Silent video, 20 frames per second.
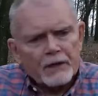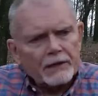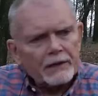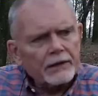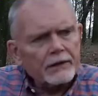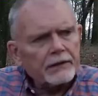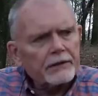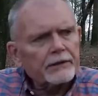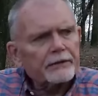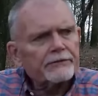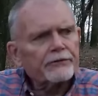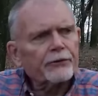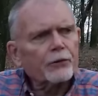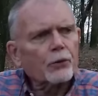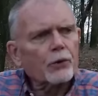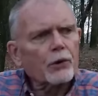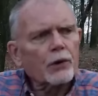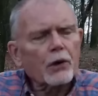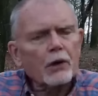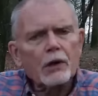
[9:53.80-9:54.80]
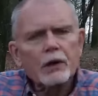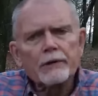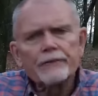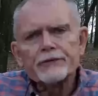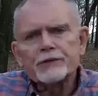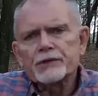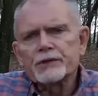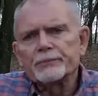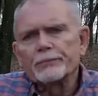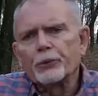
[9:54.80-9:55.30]
uh, for all
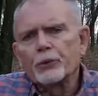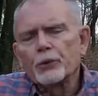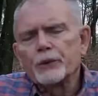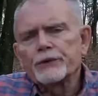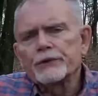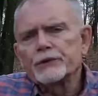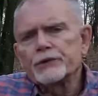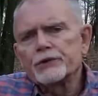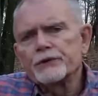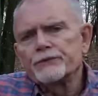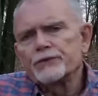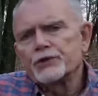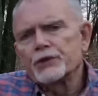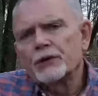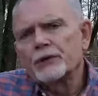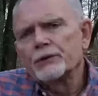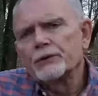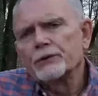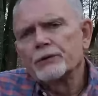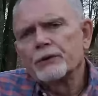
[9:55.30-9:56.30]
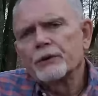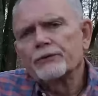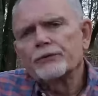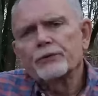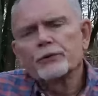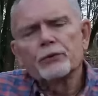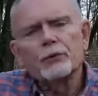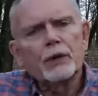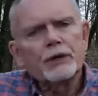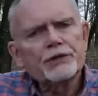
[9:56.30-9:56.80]
of the support that you've shown
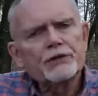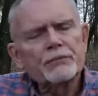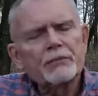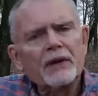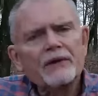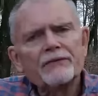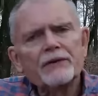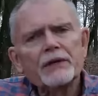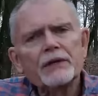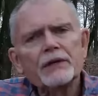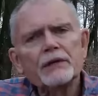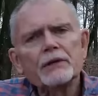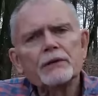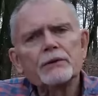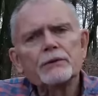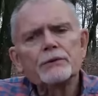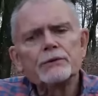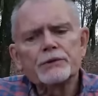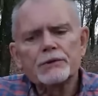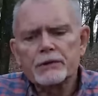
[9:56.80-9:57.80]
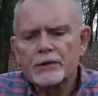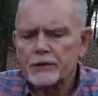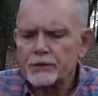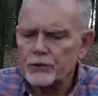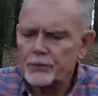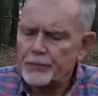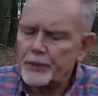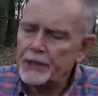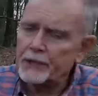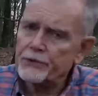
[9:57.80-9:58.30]
through watching my videos,
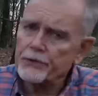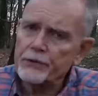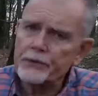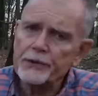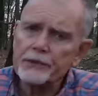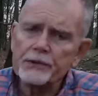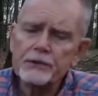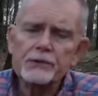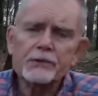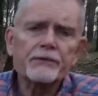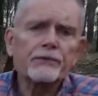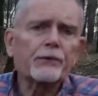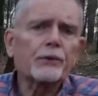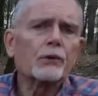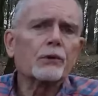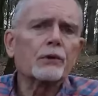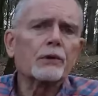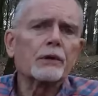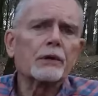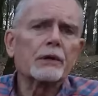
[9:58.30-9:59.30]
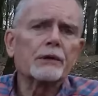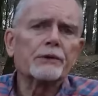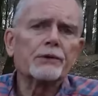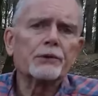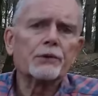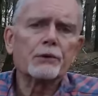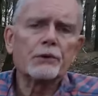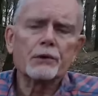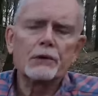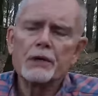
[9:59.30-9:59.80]
you patrons, for uh,
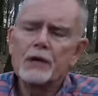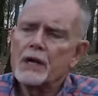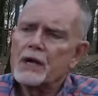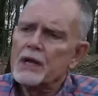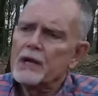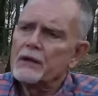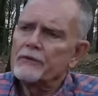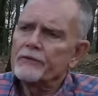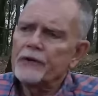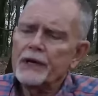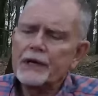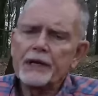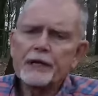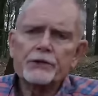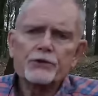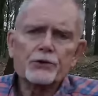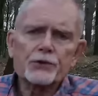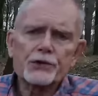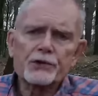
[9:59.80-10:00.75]
your financial